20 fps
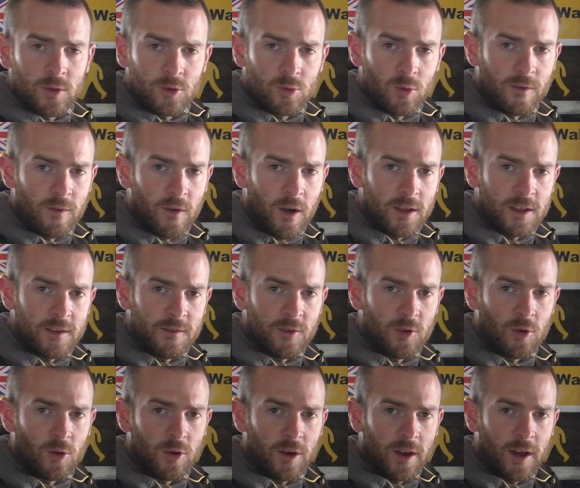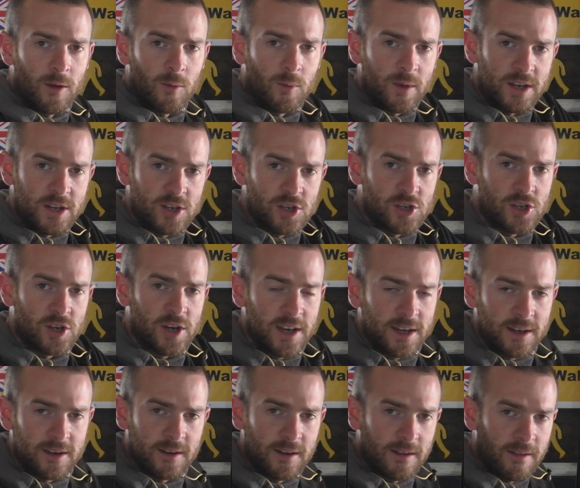to avoid the varroa, we
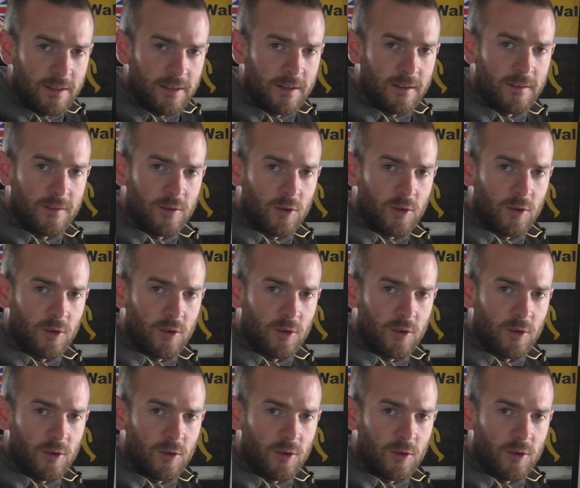treat the